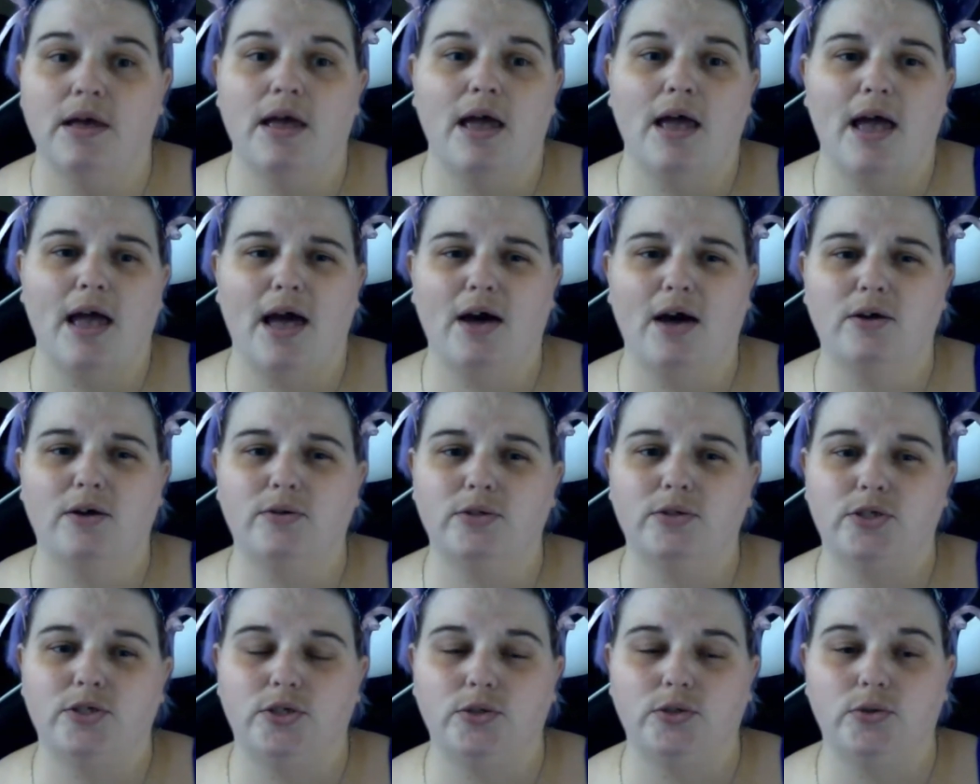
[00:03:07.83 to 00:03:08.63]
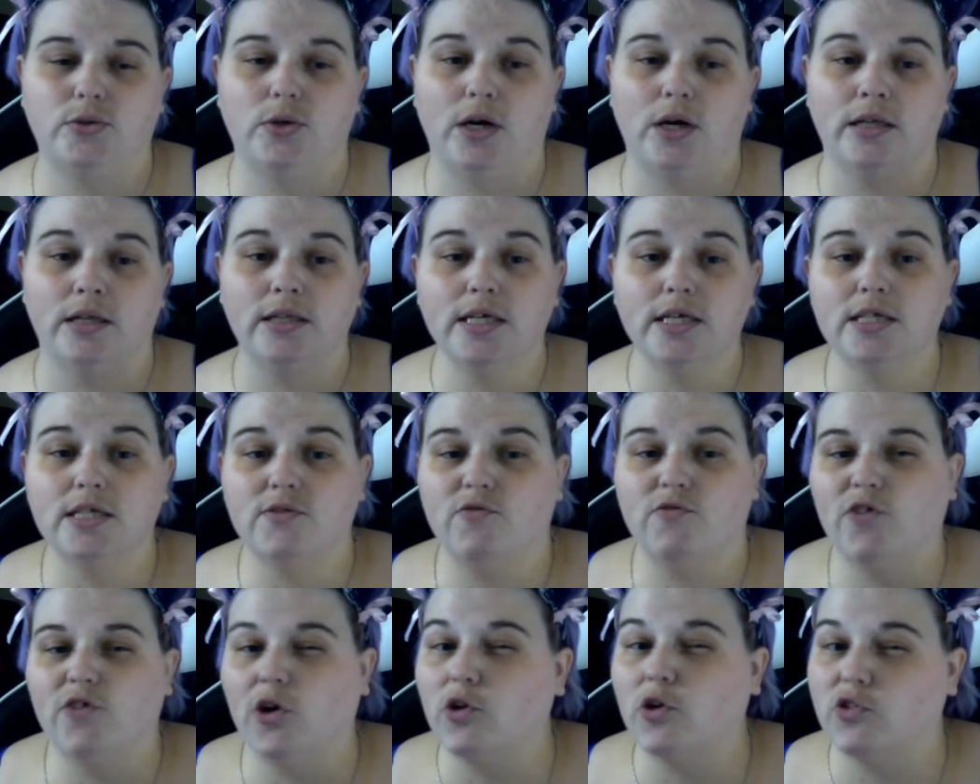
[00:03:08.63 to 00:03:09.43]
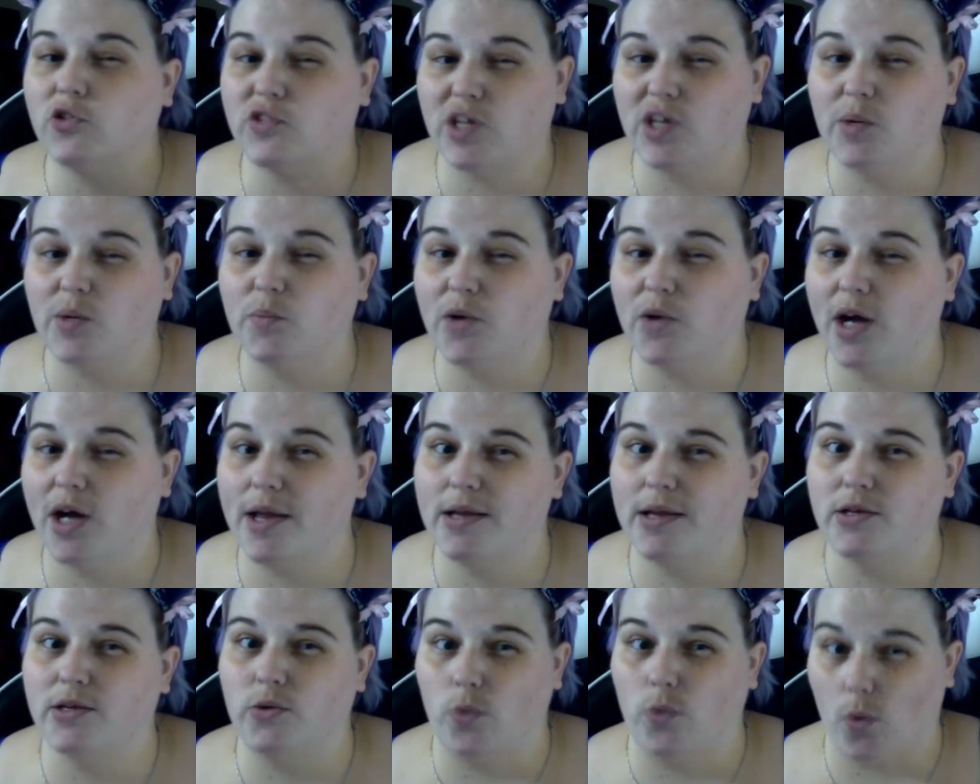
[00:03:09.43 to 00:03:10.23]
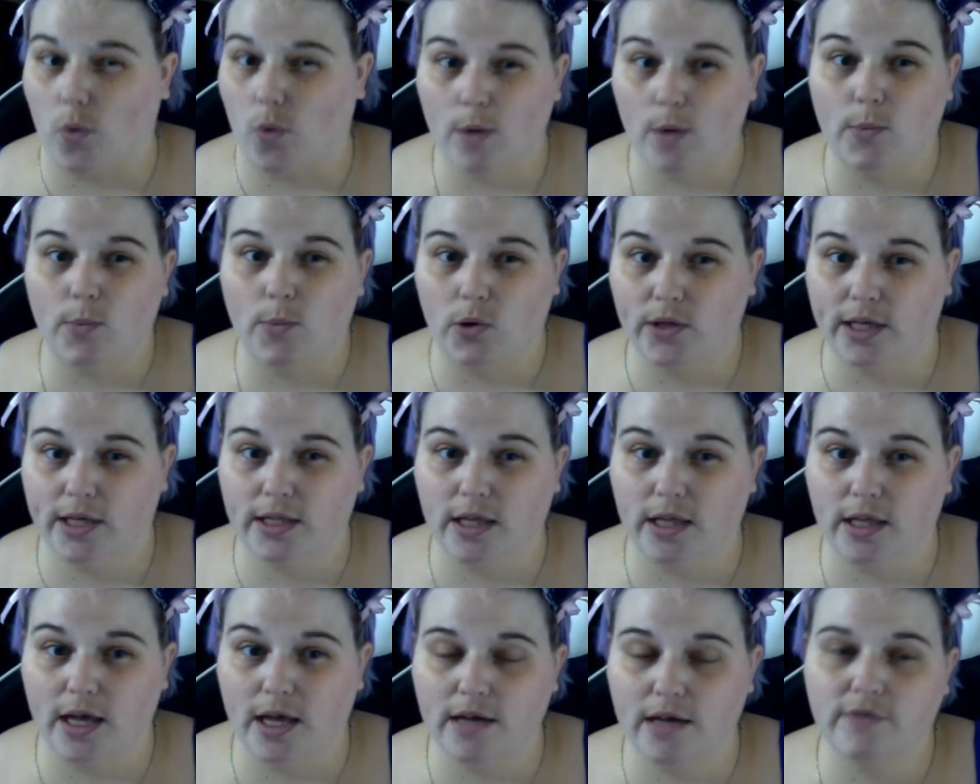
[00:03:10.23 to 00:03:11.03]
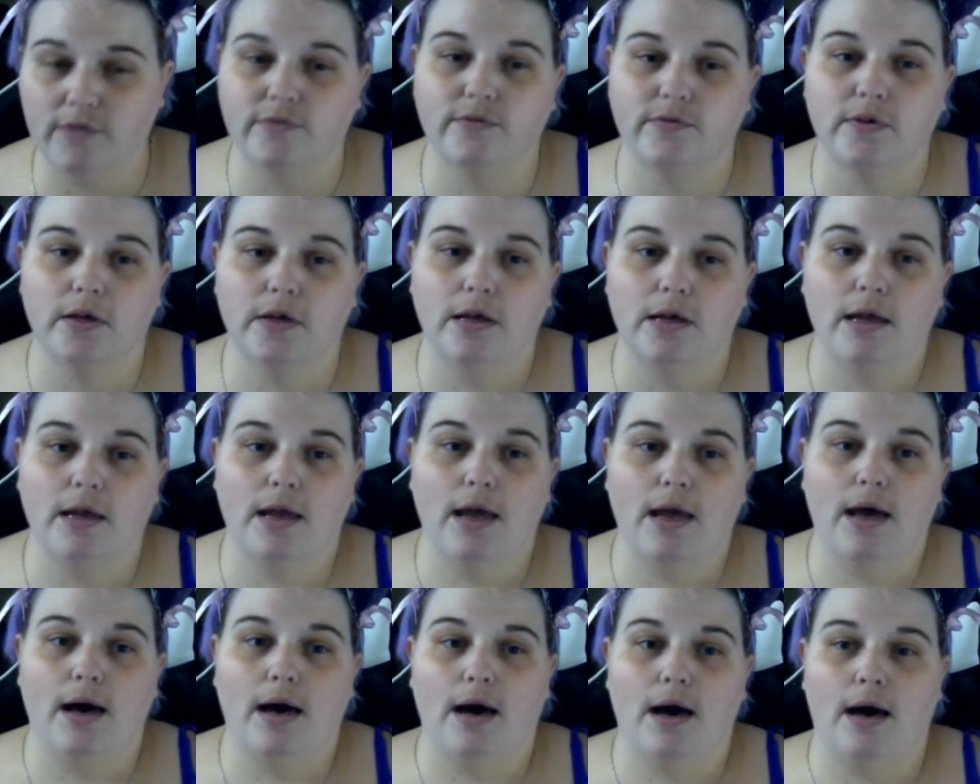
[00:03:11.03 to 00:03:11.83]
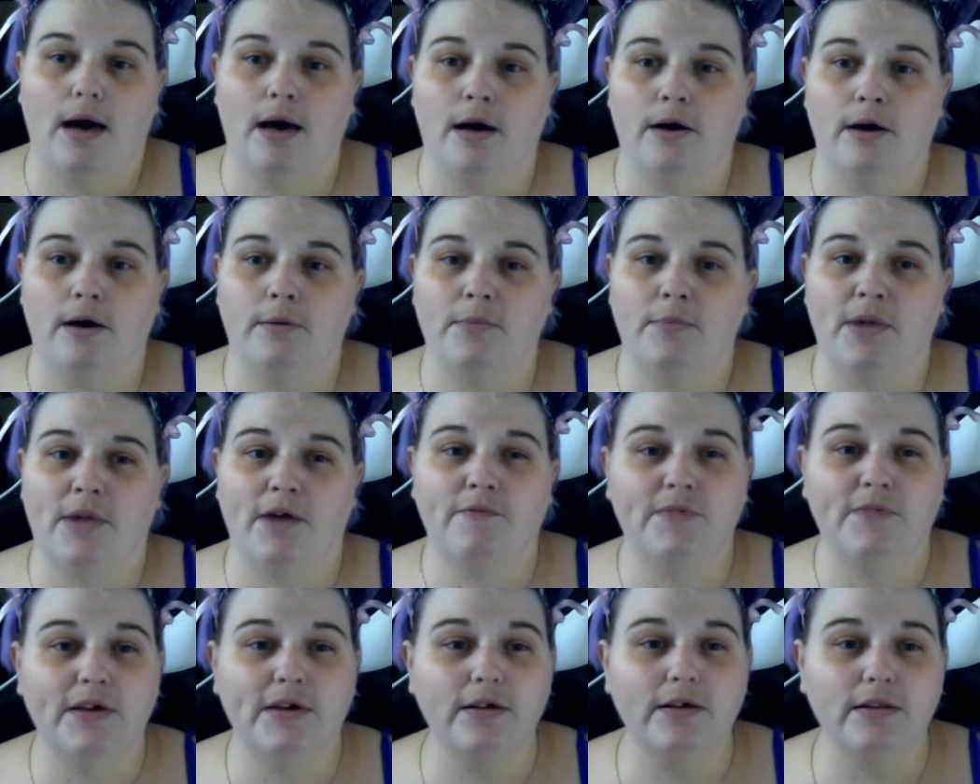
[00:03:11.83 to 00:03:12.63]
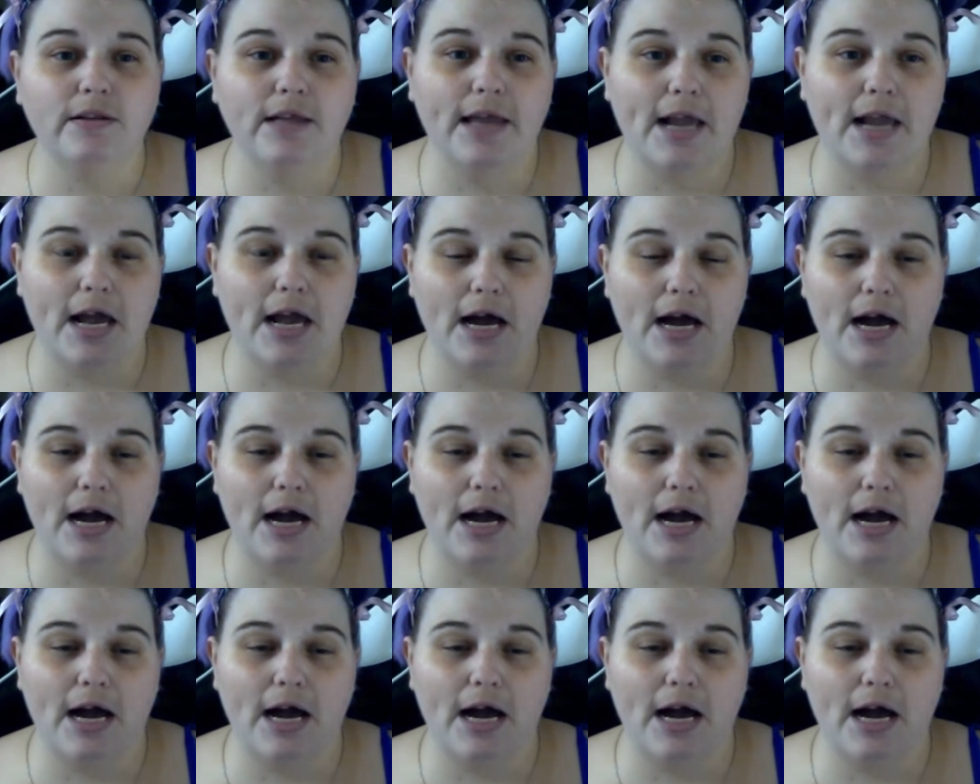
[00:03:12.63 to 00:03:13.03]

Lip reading: how to at least feel somewhat normal in life. I feel like